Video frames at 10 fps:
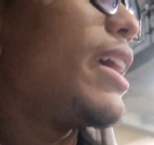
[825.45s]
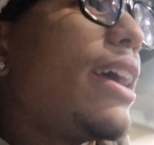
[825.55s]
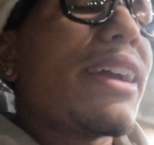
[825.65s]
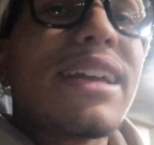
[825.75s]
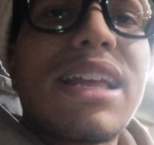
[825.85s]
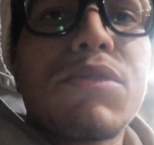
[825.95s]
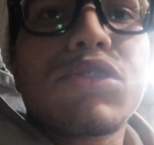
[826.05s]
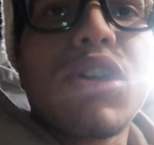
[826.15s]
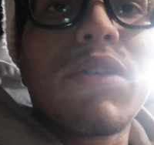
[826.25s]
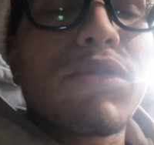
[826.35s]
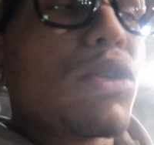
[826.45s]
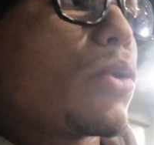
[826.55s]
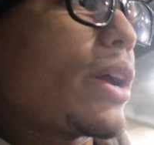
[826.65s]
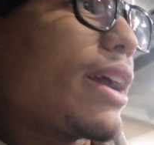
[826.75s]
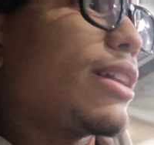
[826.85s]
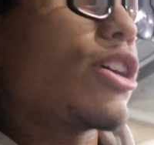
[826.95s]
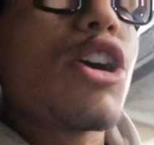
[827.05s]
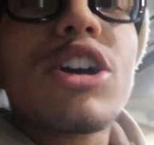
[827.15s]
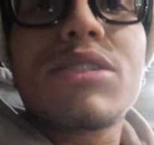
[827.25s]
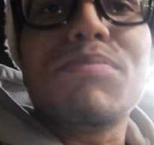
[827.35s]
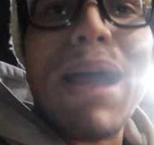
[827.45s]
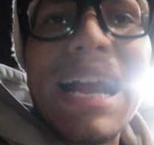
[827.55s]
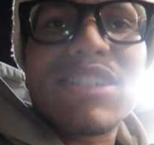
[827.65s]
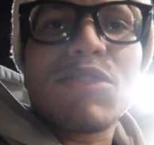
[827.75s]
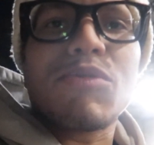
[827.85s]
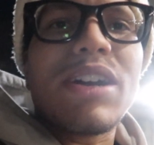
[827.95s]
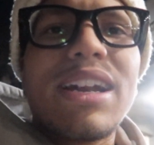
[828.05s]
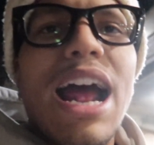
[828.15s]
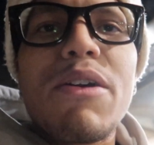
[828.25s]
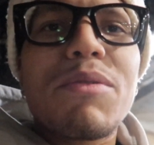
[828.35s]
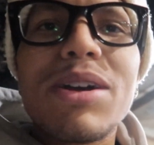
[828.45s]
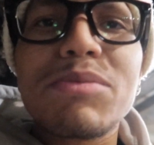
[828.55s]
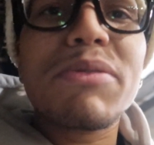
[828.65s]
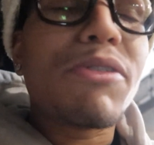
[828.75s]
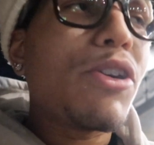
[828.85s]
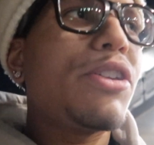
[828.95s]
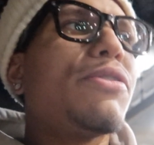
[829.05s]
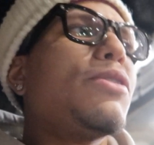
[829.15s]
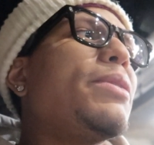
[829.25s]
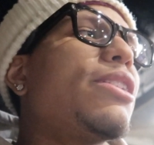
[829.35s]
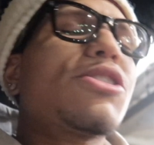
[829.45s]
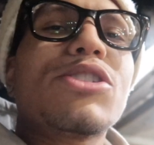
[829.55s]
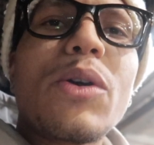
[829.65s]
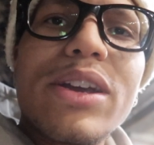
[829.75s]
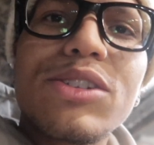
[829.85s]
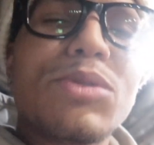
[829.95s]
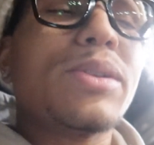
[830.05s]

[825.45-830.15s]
Get that resolved real quick. And the car's back to running how it was before. You feel me? There's no issues with